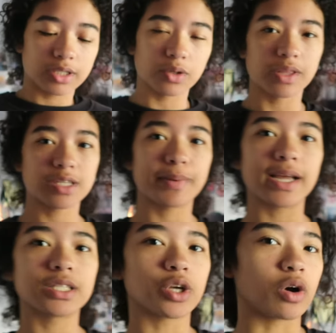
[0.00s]
So these
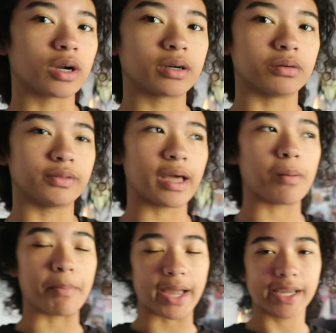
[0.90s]
pants aren't
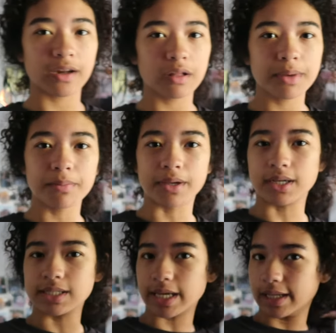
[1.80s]
that baggy on me
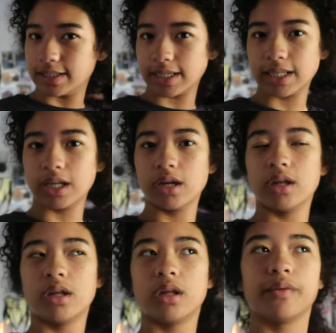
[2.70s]
because I did
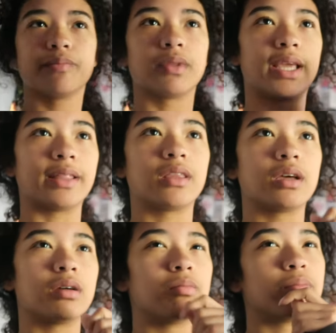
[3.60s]
get
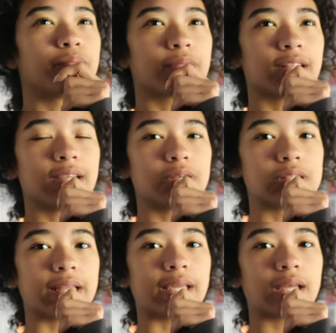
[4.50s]
them. I think it
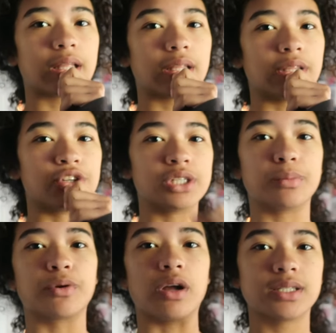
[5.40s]
was like during
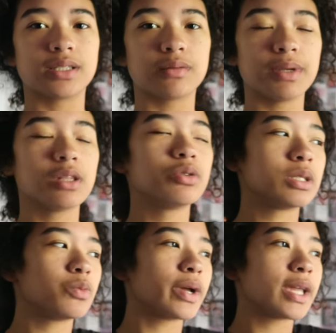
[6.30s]
the process of me
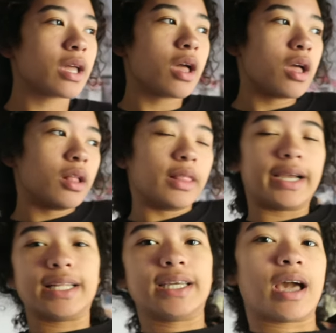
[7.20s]
losing weight. Like
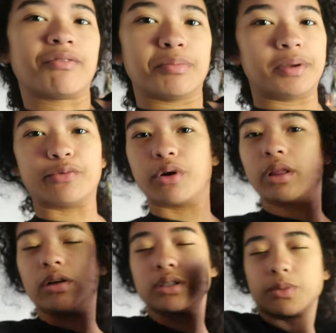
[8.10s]
I didn't have it before I
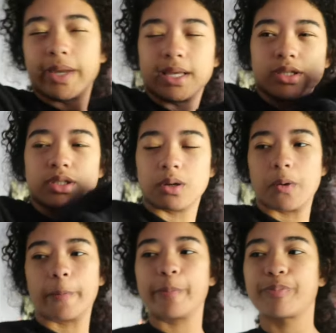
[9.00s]
lost weight.
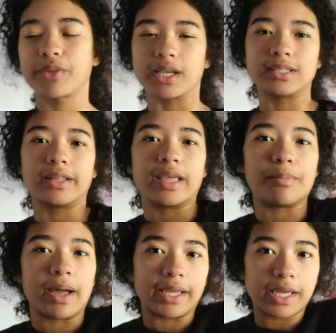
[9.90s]
So it's not
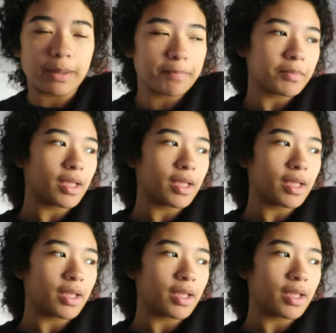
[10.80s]
that baggy.